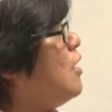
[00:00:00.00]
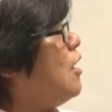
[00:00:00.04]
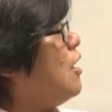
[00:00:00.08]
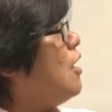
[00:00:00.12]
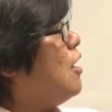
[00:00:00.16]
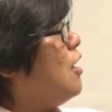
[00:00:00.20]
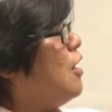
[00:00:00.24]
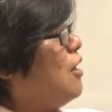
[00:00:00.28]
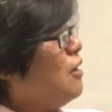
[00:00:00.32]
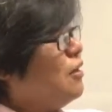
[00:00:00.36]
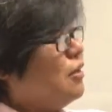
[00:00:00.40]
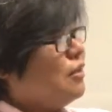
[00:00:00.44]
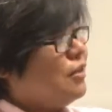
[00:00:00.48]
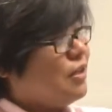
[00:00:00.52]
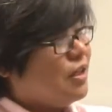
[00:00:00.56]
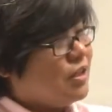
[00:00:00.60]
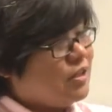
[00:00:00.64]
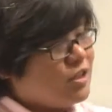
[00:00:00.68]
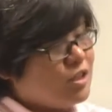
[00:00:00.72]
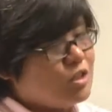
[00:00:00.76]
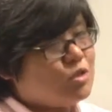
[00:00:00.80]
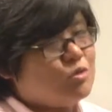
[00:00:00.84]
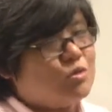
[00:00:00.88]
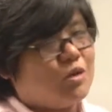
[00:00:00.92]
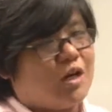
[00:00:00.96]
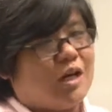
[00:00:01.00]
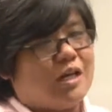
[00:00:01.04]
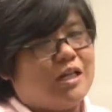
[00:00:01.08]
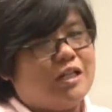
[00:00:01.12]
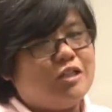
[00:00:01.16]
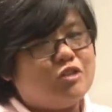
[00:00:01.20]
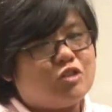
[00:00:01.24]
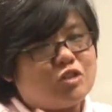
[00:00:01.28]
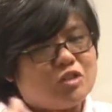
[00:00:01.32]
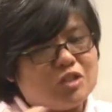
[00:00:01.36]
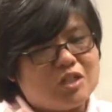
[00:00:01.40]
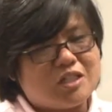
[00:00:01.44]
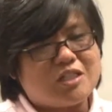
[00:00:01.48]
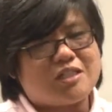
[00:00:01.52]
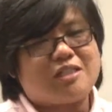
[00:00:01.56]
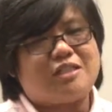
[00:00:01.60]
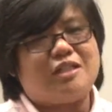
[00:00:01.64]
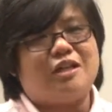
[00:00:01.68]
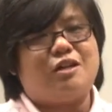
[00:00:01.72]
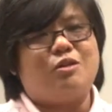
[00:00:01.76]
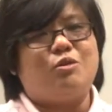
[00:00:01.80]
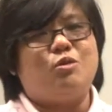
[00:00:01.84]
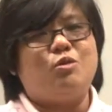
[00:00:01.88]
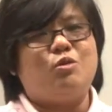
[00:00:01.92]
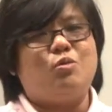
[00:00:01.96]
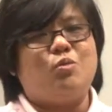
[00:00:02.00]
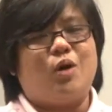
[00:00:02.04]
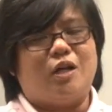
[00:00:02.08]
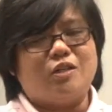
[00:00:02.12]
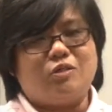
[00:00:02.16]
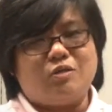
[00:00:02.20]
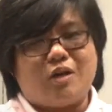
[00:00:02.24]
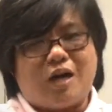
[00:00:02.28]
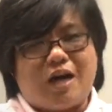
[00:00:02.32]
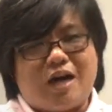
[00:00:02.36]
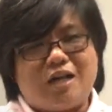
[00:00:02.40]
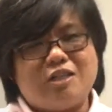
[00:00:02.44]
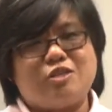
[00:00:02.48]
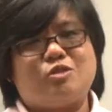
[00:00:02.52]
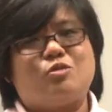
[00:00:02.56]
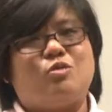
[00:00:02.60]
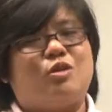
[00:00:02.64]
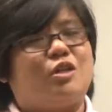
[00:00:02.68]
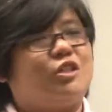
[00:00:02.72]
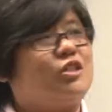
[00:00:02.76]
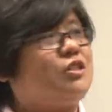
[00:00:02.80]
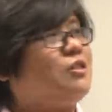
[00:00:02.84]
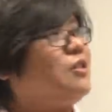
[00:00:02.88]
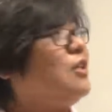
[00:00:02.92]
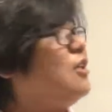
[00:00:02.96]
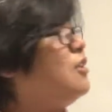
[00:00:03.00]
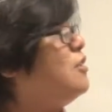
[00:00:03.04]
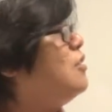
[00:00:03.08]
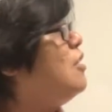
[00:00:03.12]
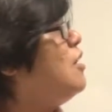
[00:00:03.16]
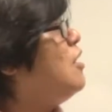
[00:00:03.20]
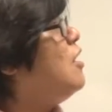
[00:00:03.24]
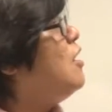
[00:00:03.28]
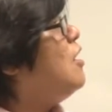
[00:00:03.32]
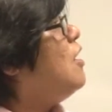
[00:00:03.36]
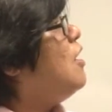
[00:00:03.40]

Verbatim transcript: uh, learners who are interested, who want to ask questions,